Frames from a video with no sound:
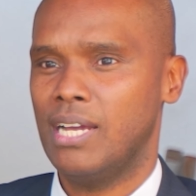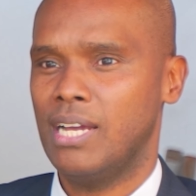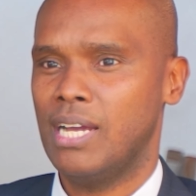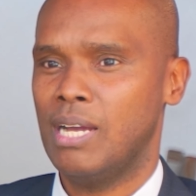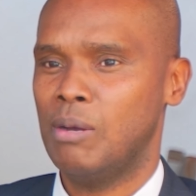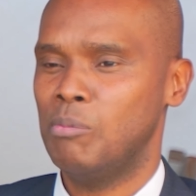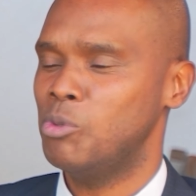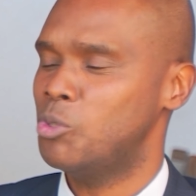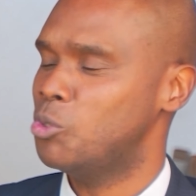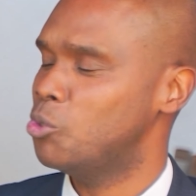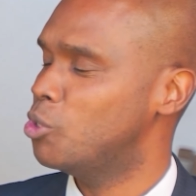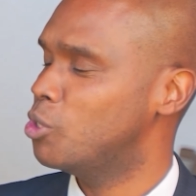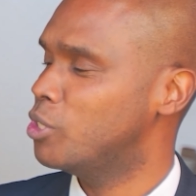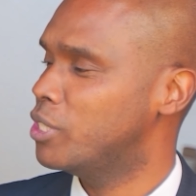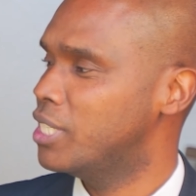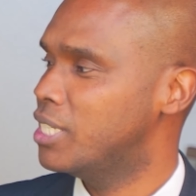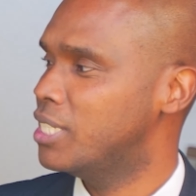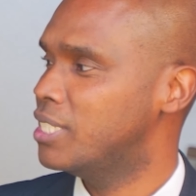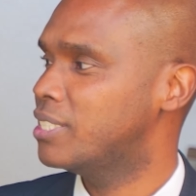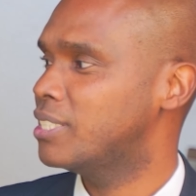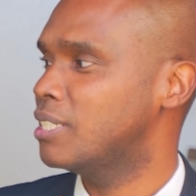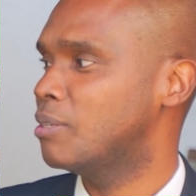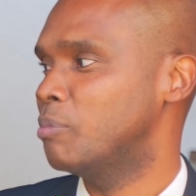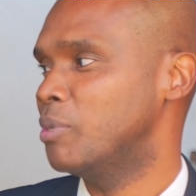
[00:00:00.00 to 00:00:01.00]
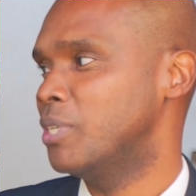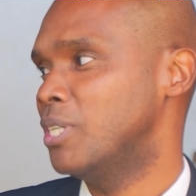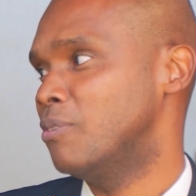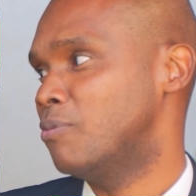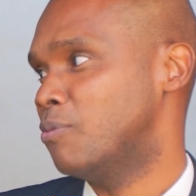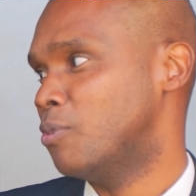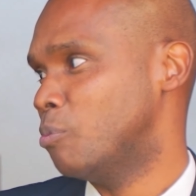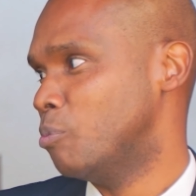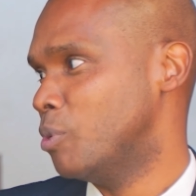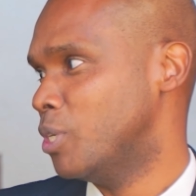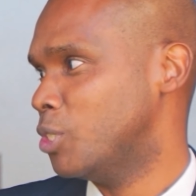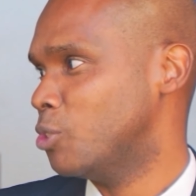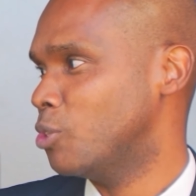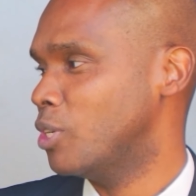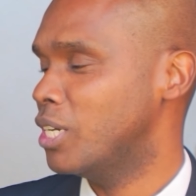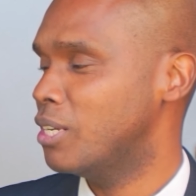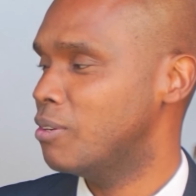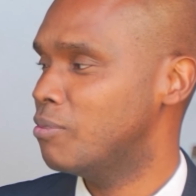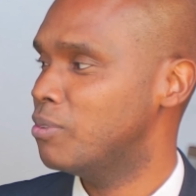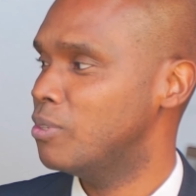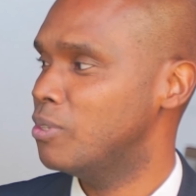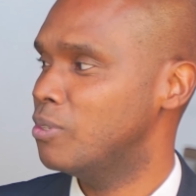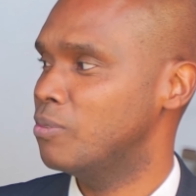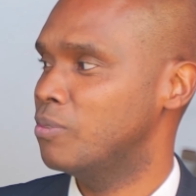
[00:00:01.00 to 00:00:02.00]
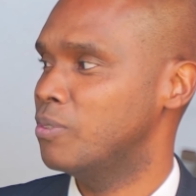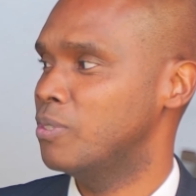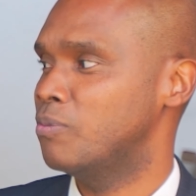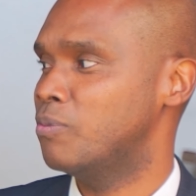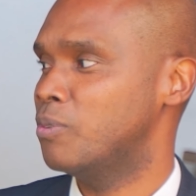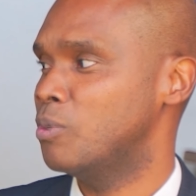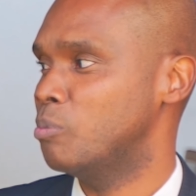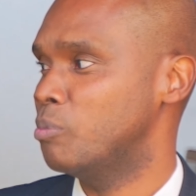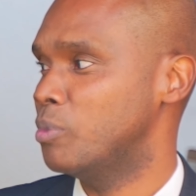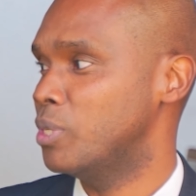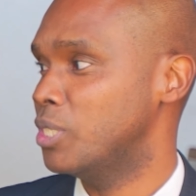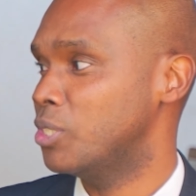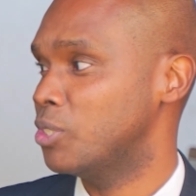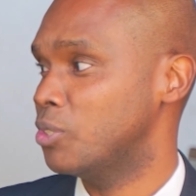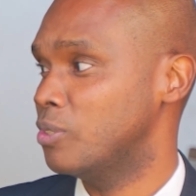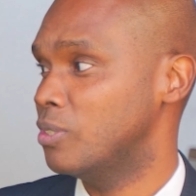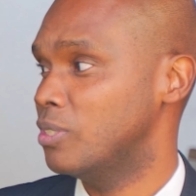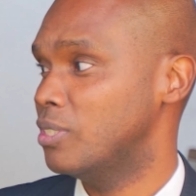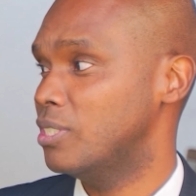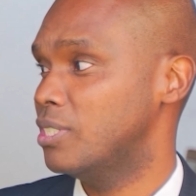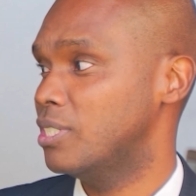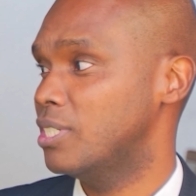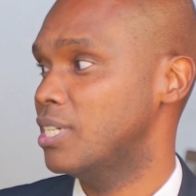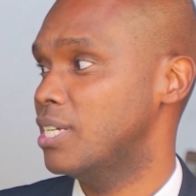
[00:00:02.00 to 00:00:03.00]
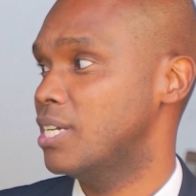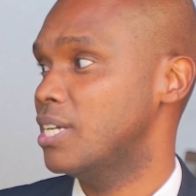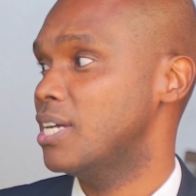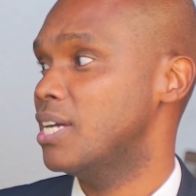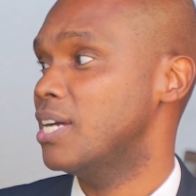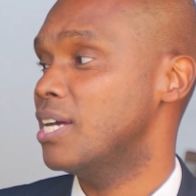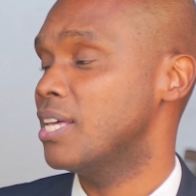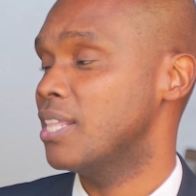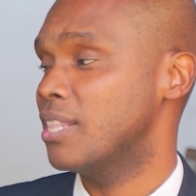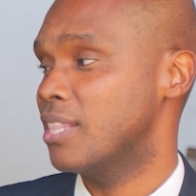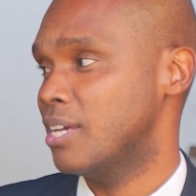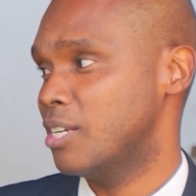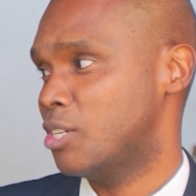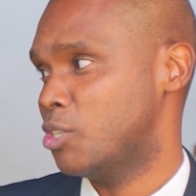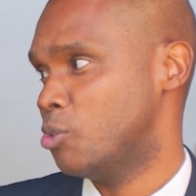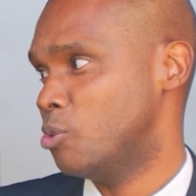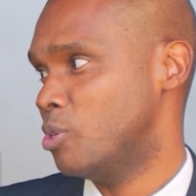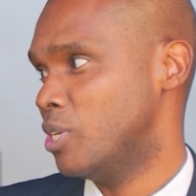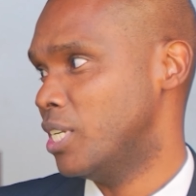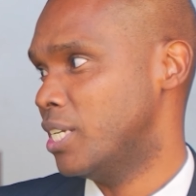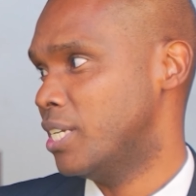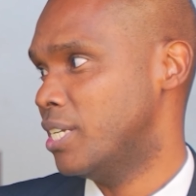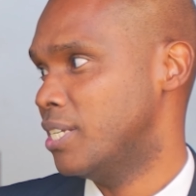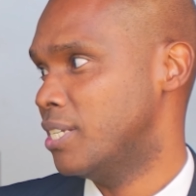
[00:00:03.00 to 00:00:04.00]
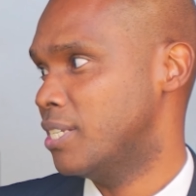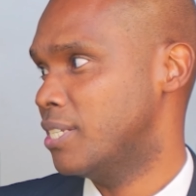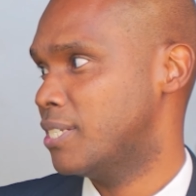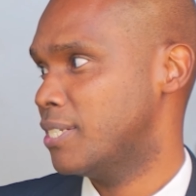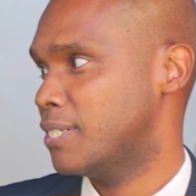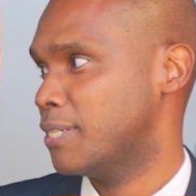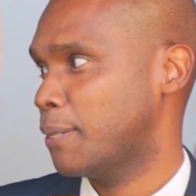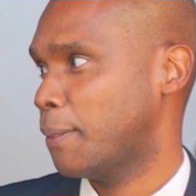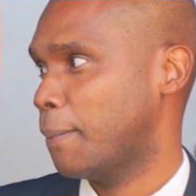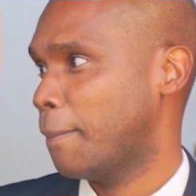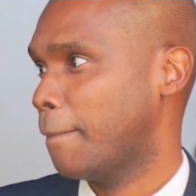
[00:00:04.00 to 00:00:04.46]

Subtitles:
I'm sure there is some level of information that you'll get.